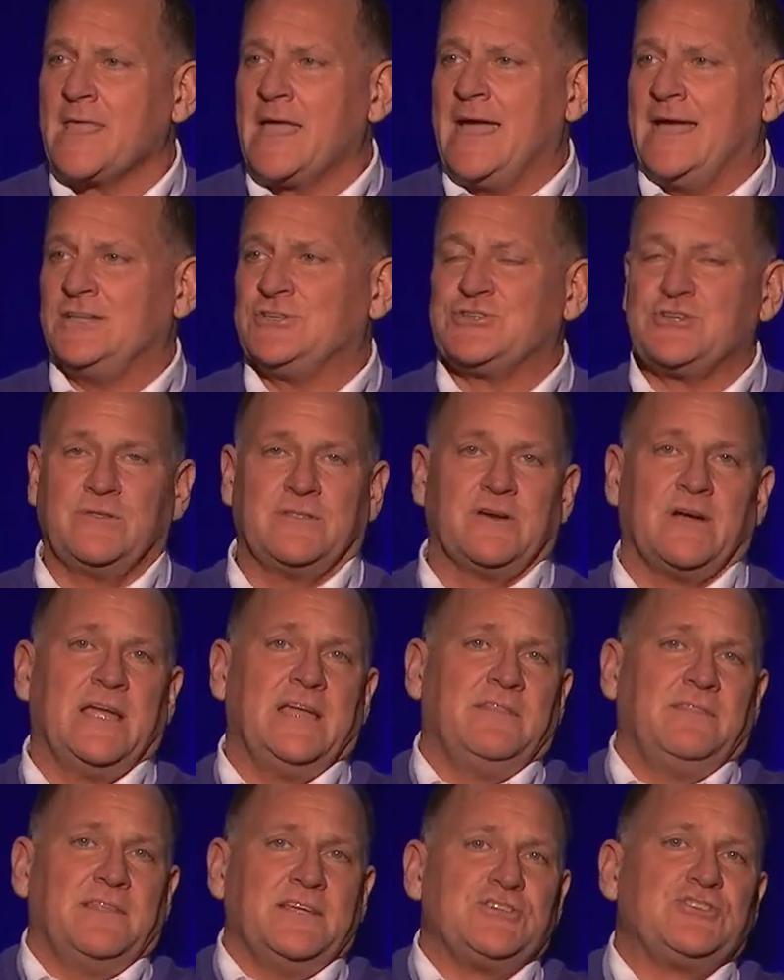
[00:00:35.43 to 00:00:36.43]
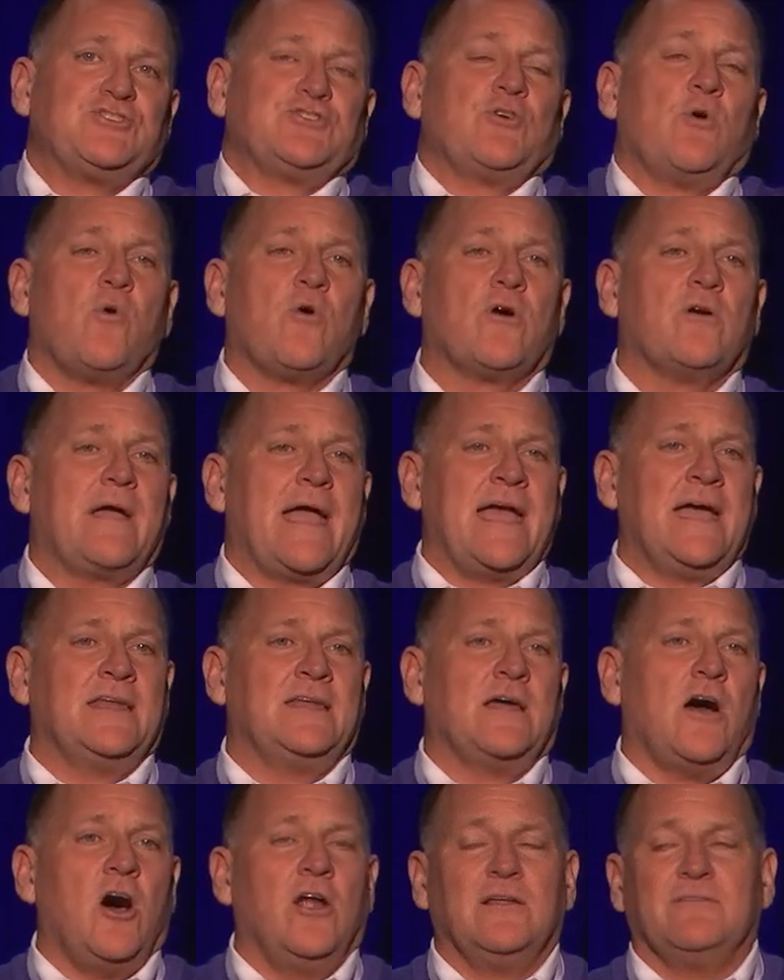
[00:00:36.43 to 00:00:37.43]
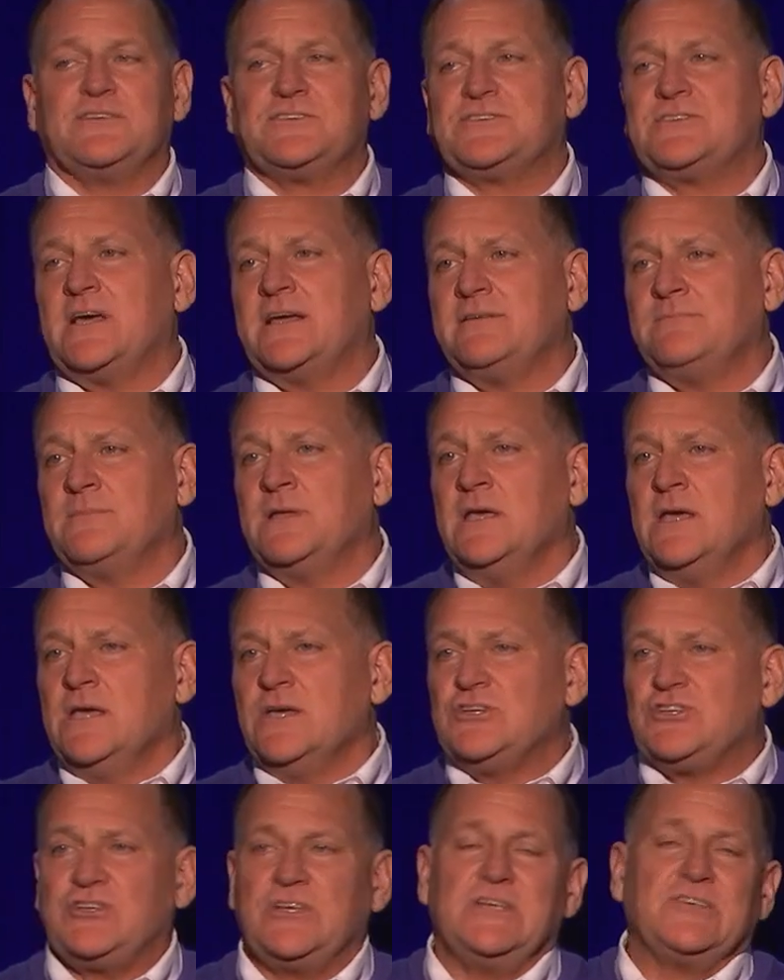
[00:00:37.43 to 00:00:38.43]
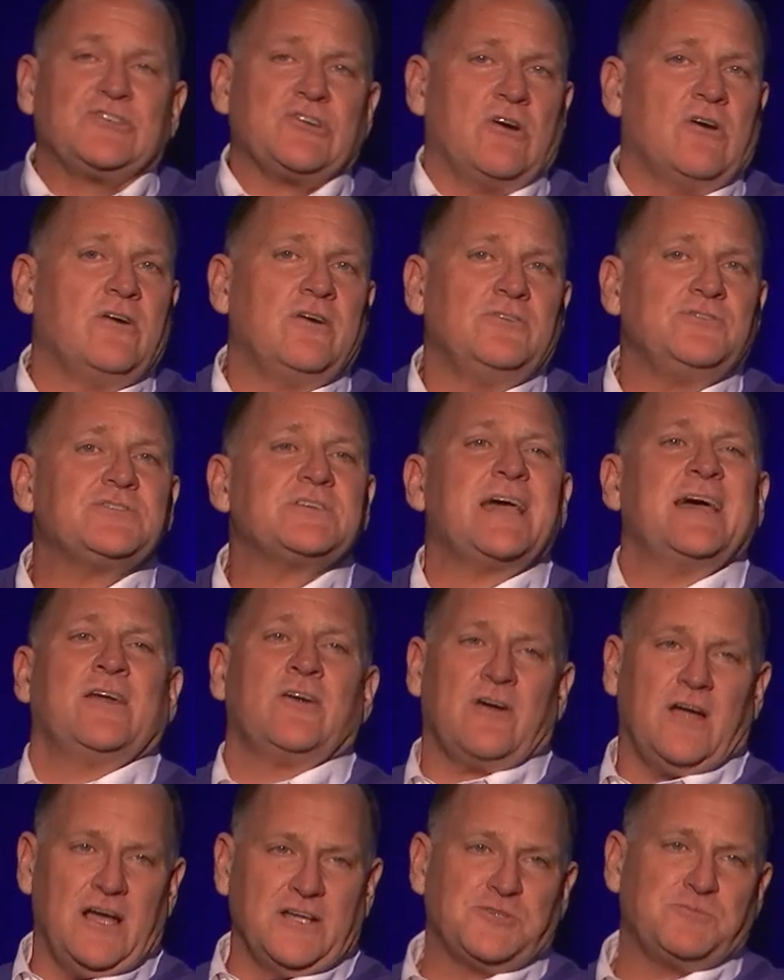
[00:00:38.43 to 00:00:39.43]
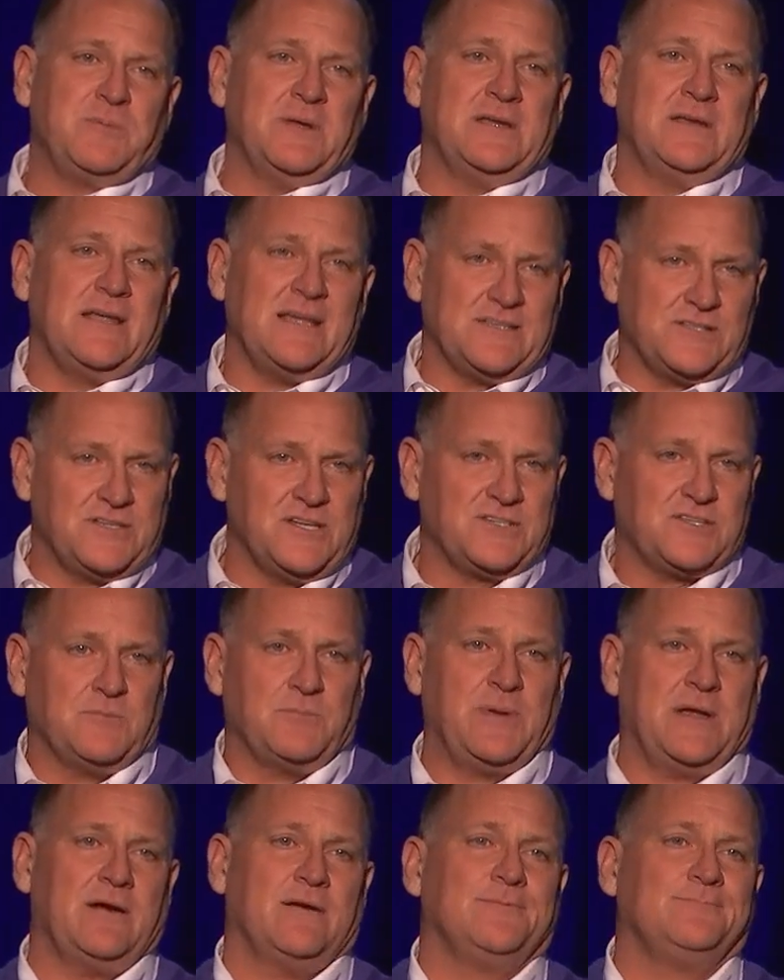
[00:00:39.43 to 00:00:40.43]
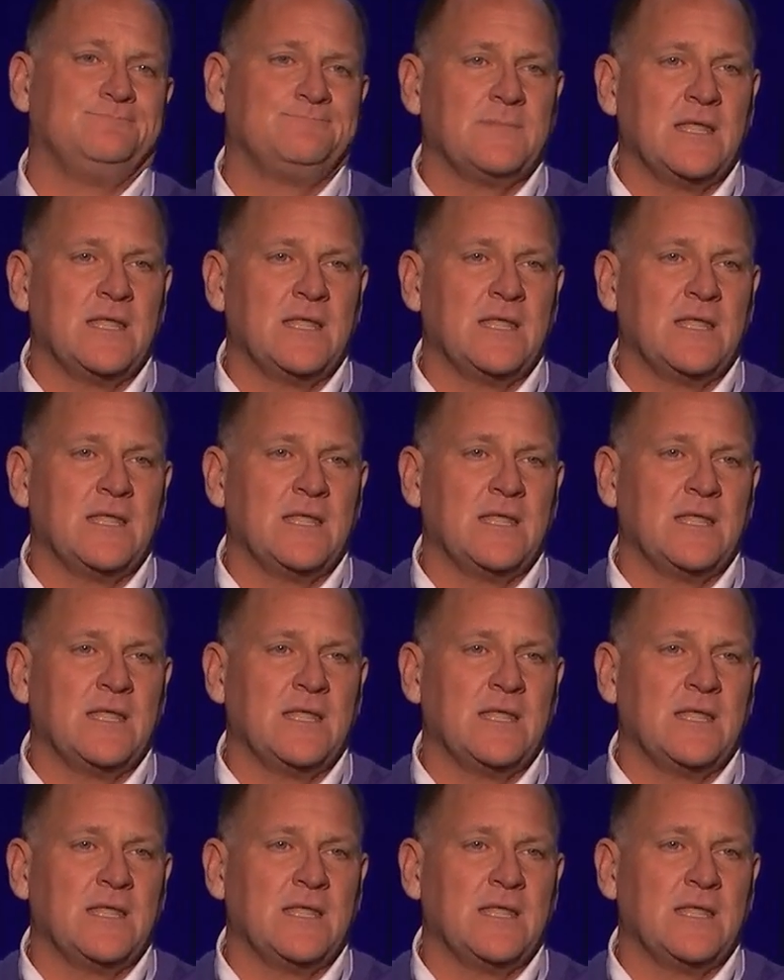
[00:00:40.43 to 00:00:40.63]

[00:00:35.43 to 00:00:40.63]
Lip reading: And so they're in this store and all of a sudden she turns and her husband has disappeared.